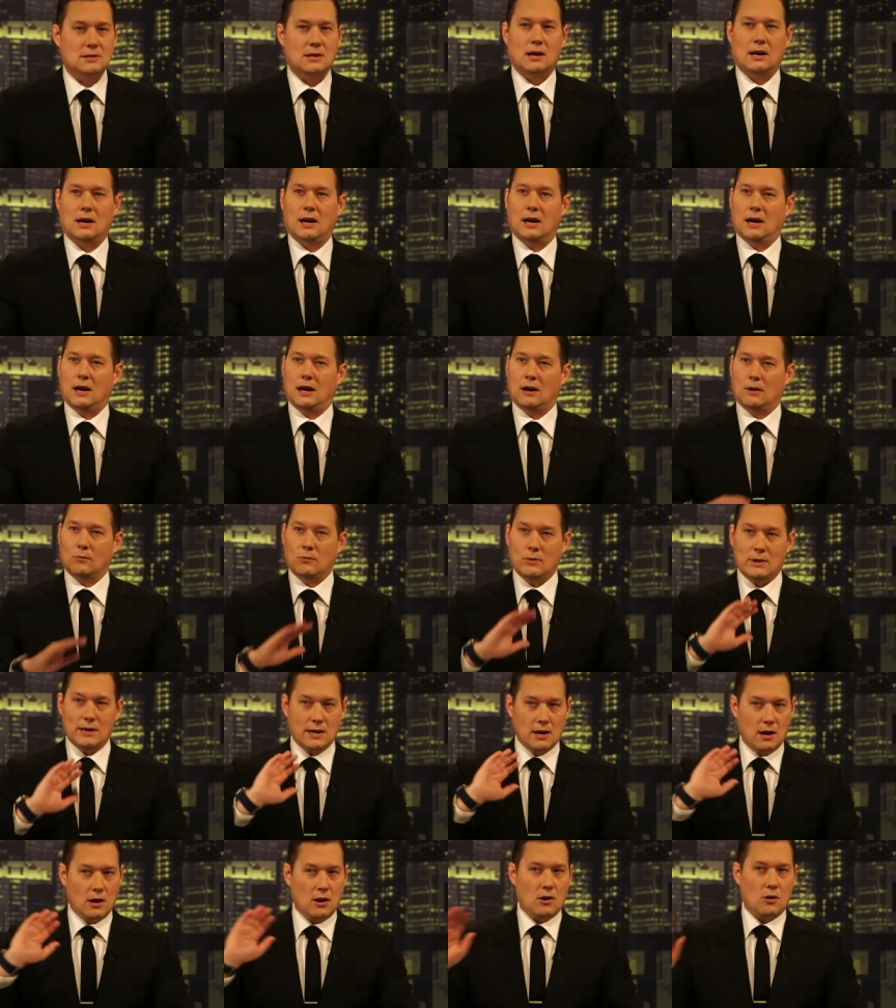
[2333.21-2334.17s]
Uh,
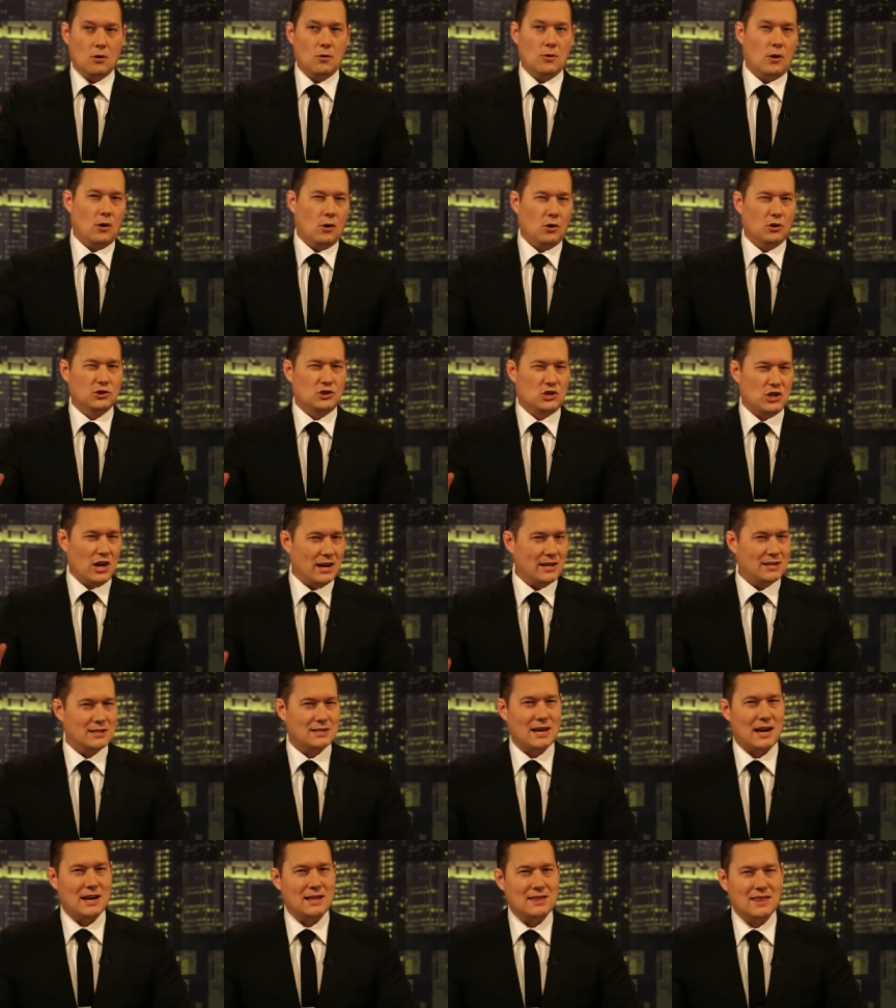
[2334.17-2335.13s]
we know the whole
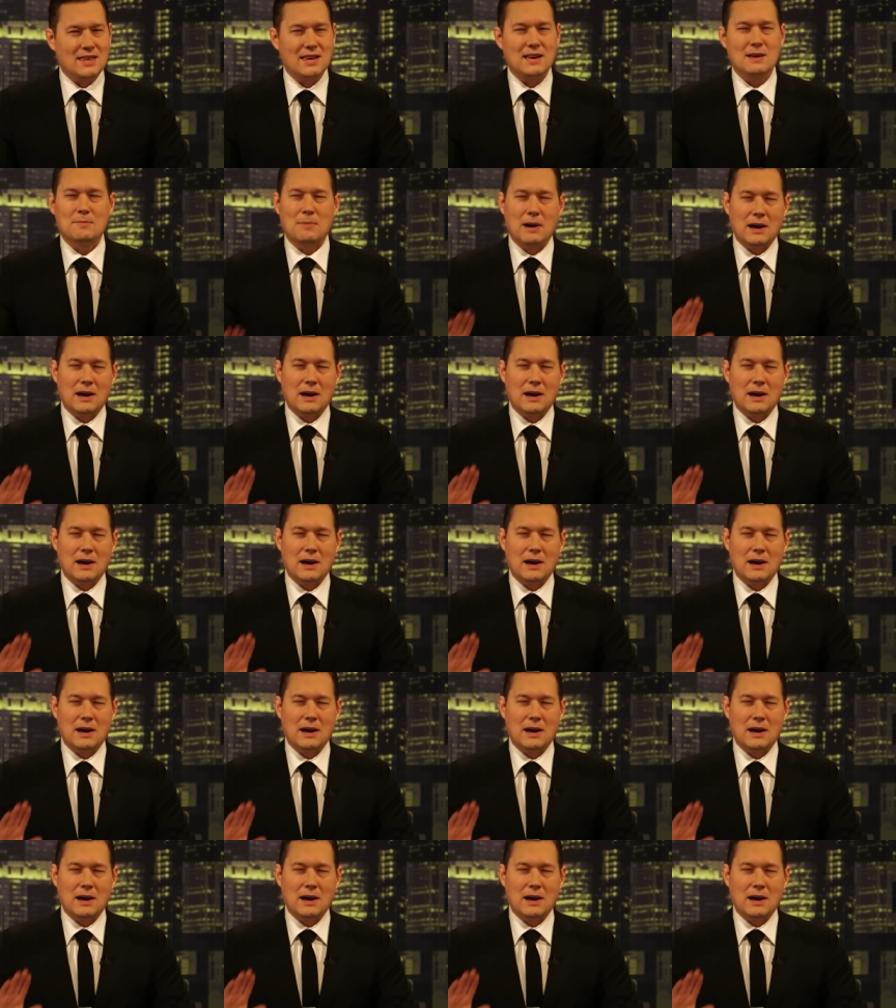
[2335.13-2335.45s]
genocide thing,